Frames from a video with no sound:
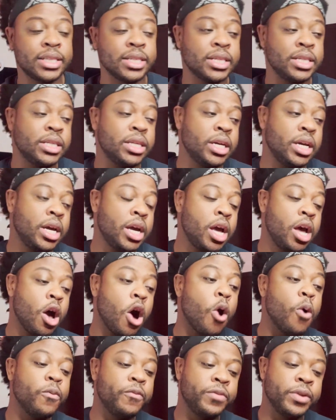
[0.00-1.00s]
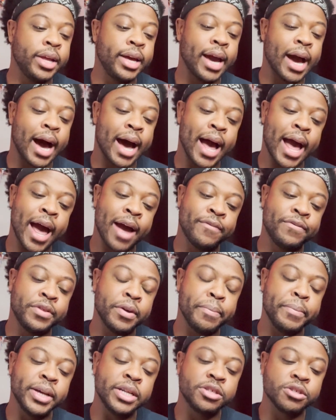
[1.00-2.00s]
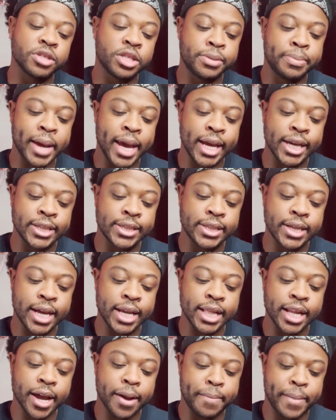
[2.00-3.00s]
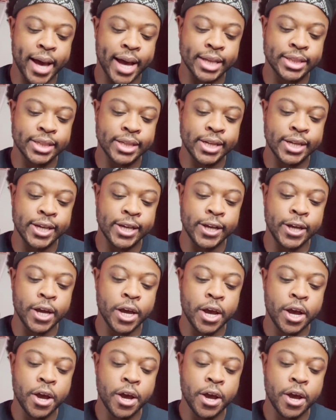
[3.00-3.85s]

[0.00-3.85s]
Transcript: And hopefully I have the mental space and the capacity